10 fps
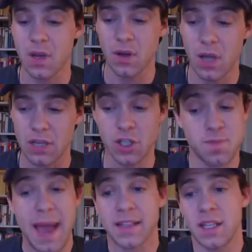Just
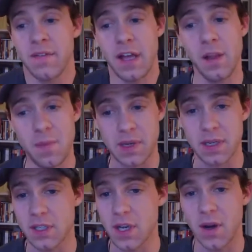back to developing.
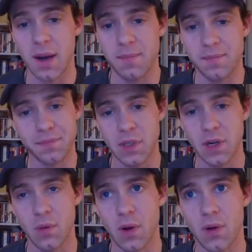So
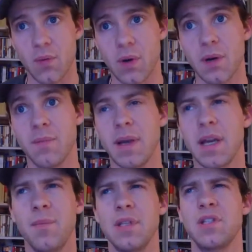my
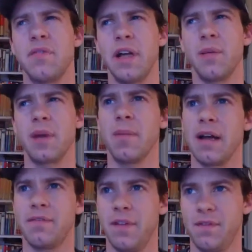company's developing
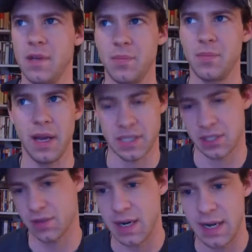about 15
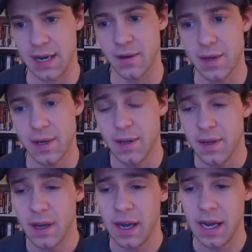projects right now.
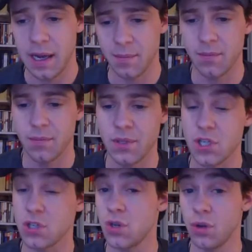We
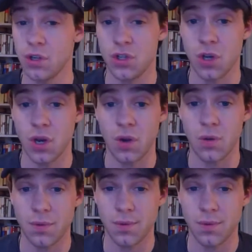just sold a show